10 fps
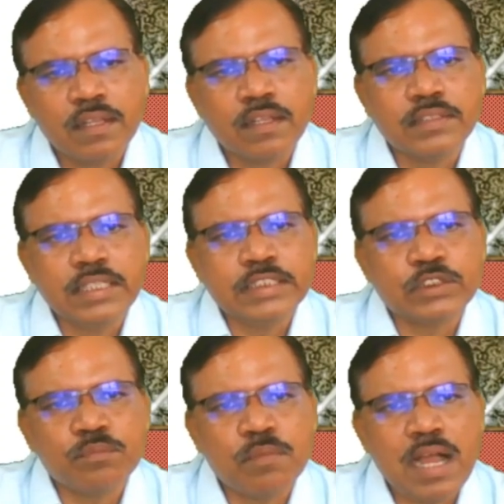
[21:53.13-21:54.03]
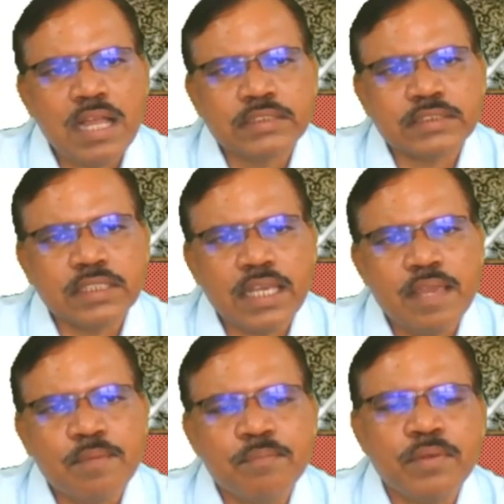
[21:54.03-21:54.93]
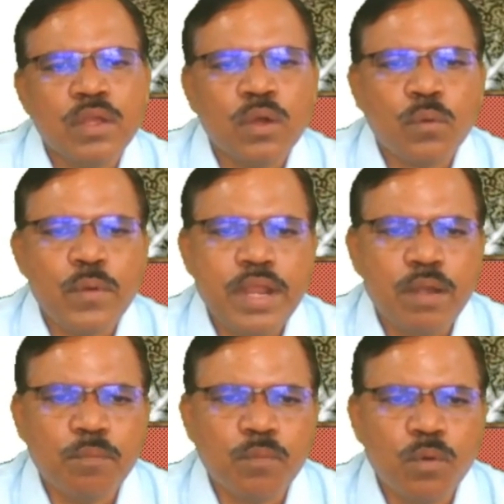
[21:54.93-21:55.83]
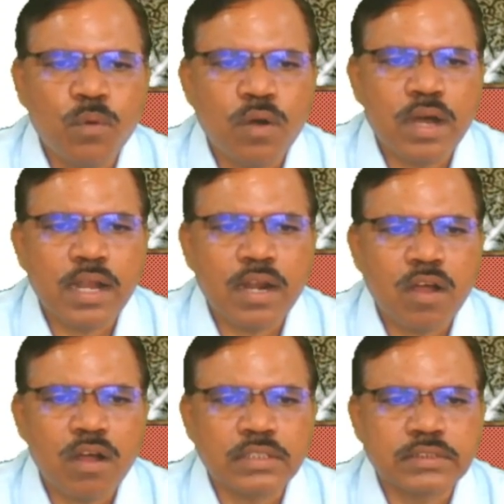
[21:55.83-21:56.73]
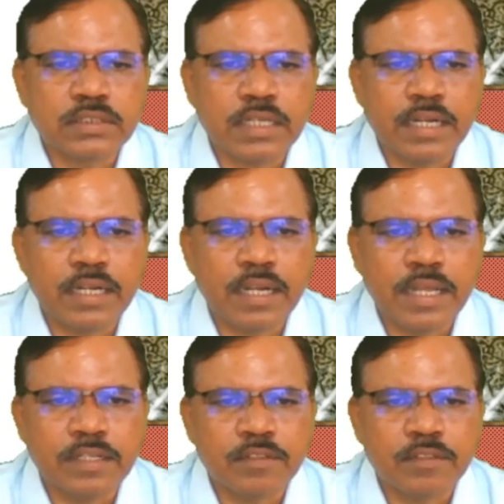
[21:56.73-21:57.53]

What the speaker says: this mass m will move along straight line.